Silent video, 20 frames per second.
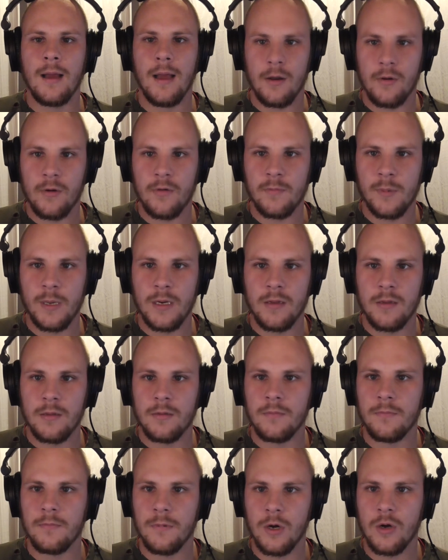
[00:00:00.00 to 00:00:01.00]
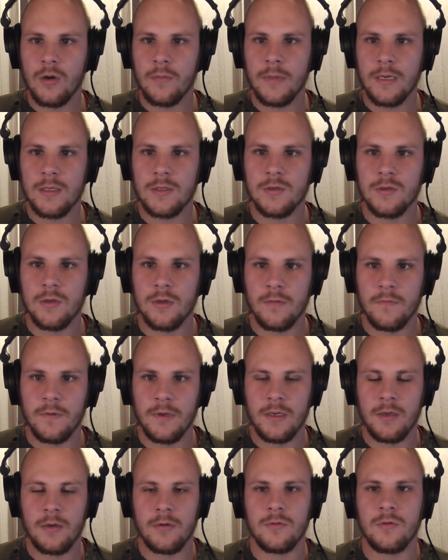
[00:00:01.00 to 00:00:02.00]
Hello everybody, welcome back to another
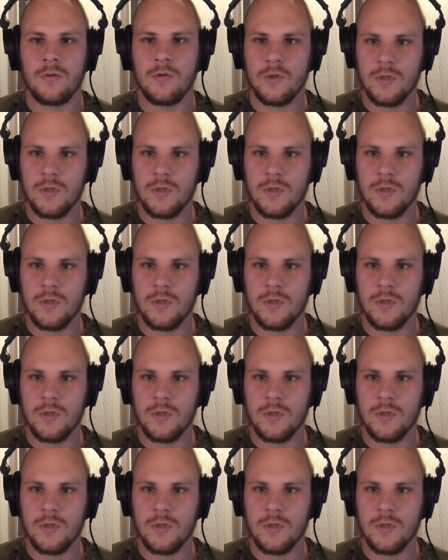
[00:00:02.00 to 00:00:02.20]
video.